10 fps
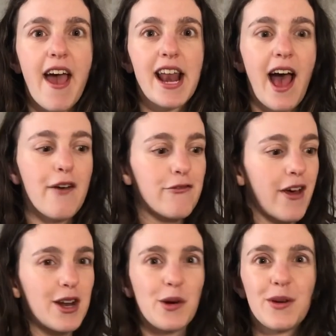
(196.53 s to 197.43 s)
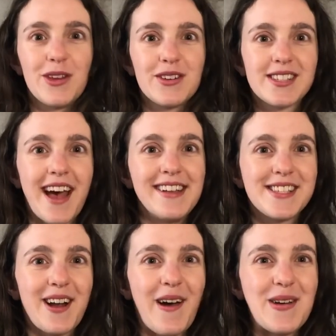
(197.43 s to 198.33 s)
and have fun with your science
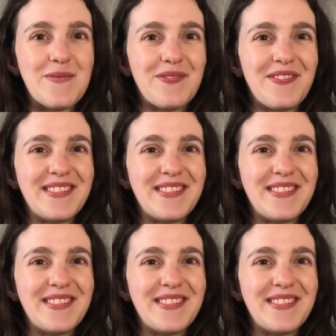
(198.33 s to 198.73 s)
at home.